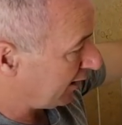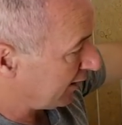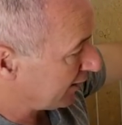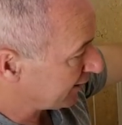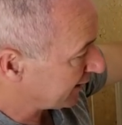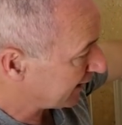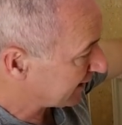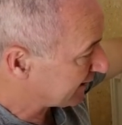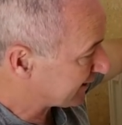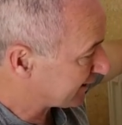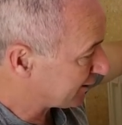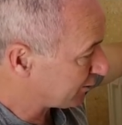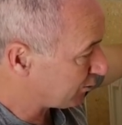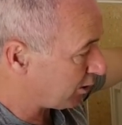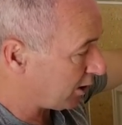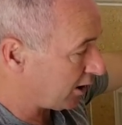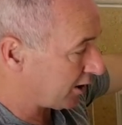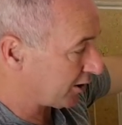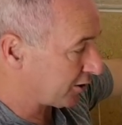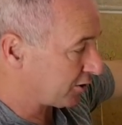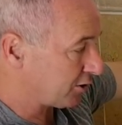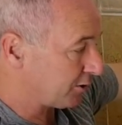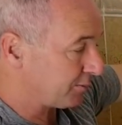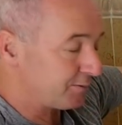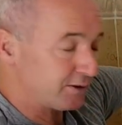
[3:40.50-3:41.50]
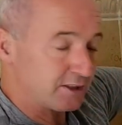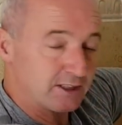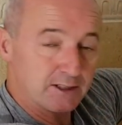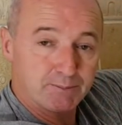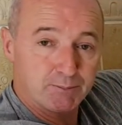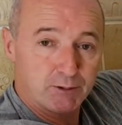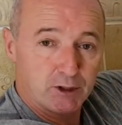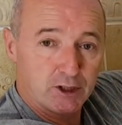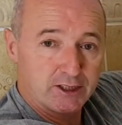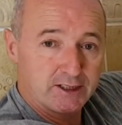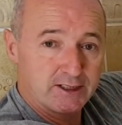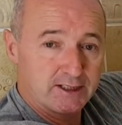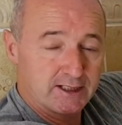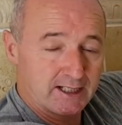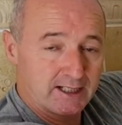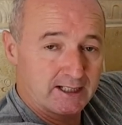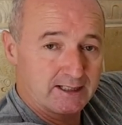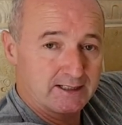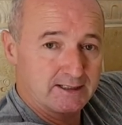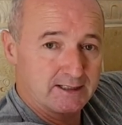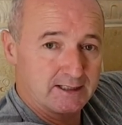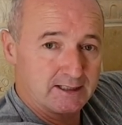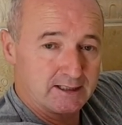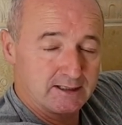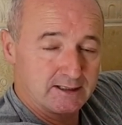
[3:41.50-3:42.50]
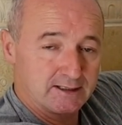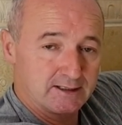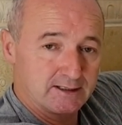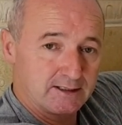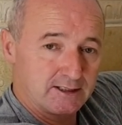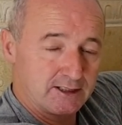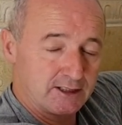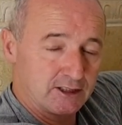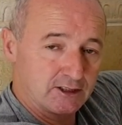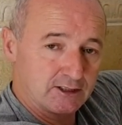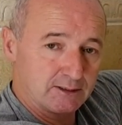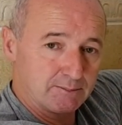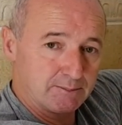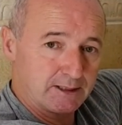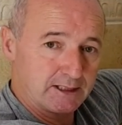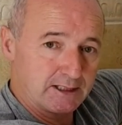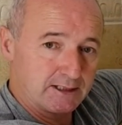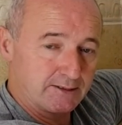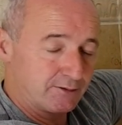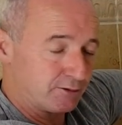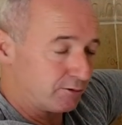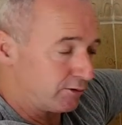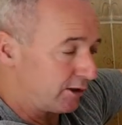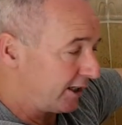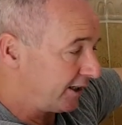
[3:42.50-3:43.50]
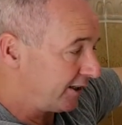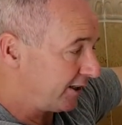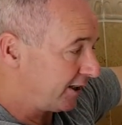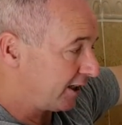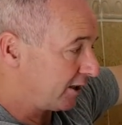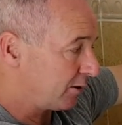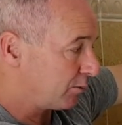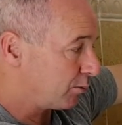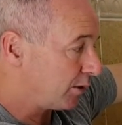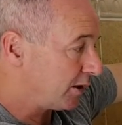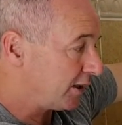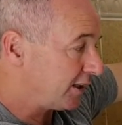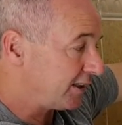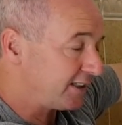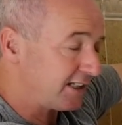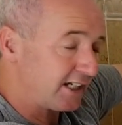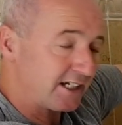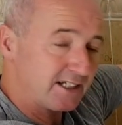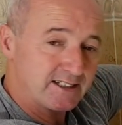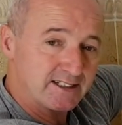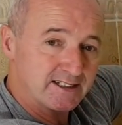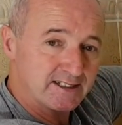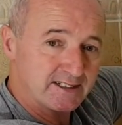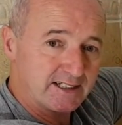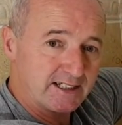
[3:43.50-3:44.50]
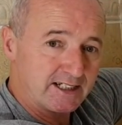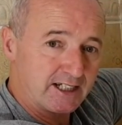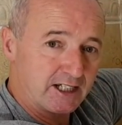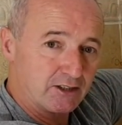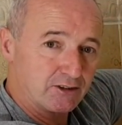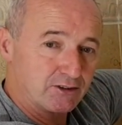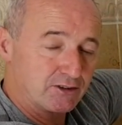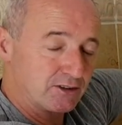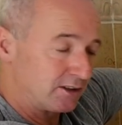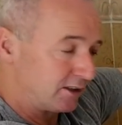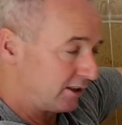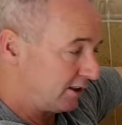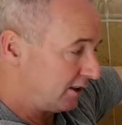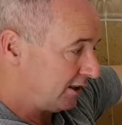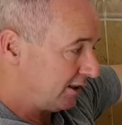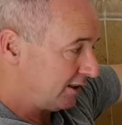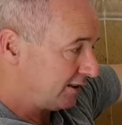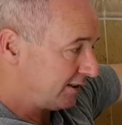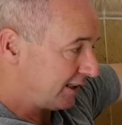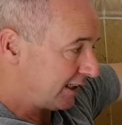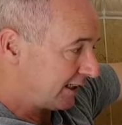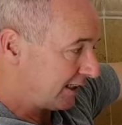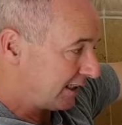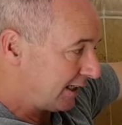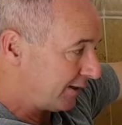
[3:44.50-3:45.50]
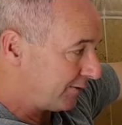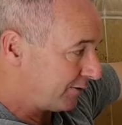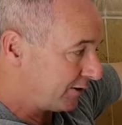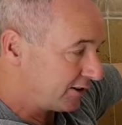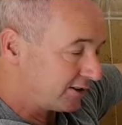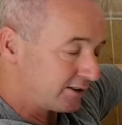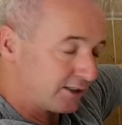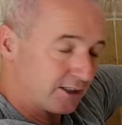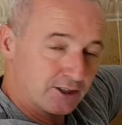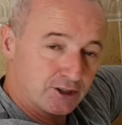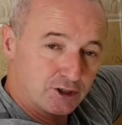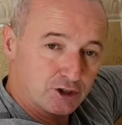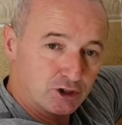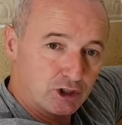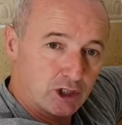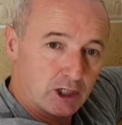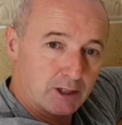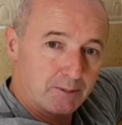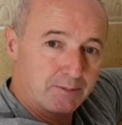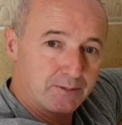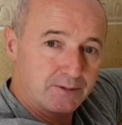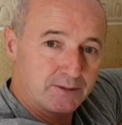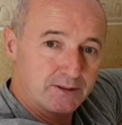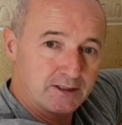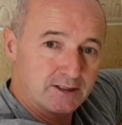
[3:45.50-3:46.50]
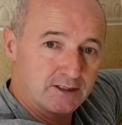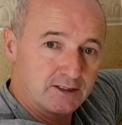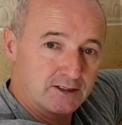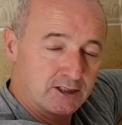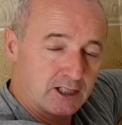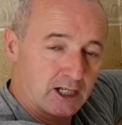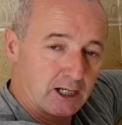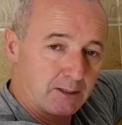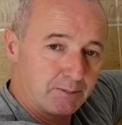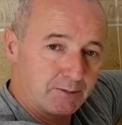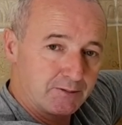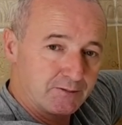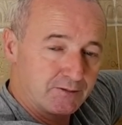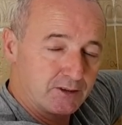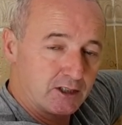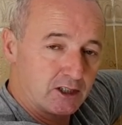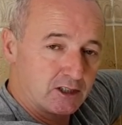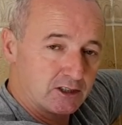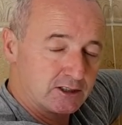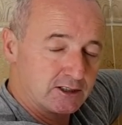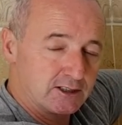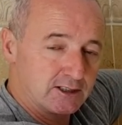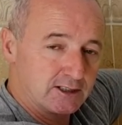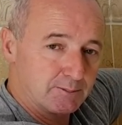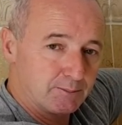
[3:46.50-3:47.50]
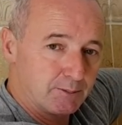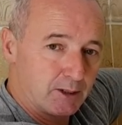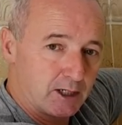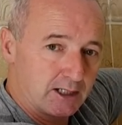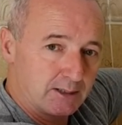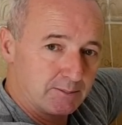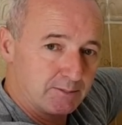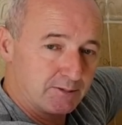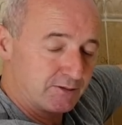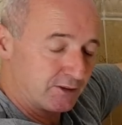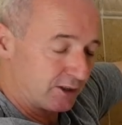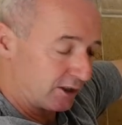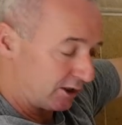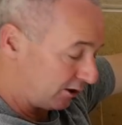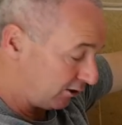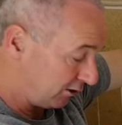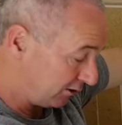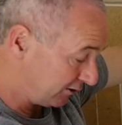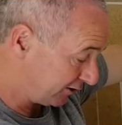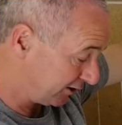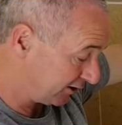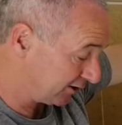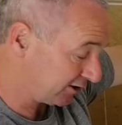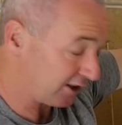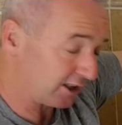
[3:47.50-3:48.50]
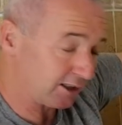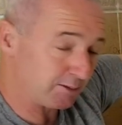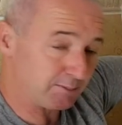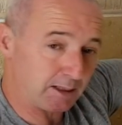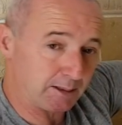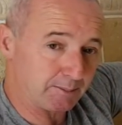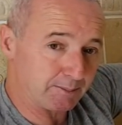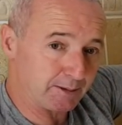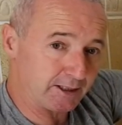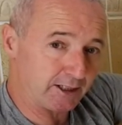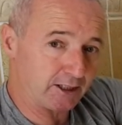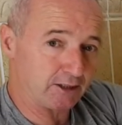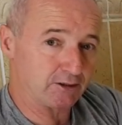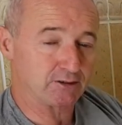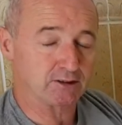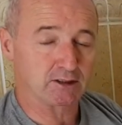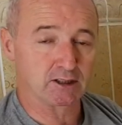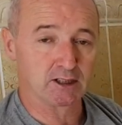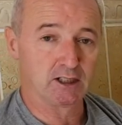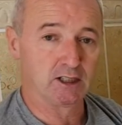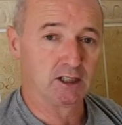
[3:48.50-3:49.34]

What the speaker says: that's the water up to the point at the, you know, the middle of the radiator. When I take this thing out, that level is going to drop to the top of, or to the bottom of the hole. So there's going to be a bit out.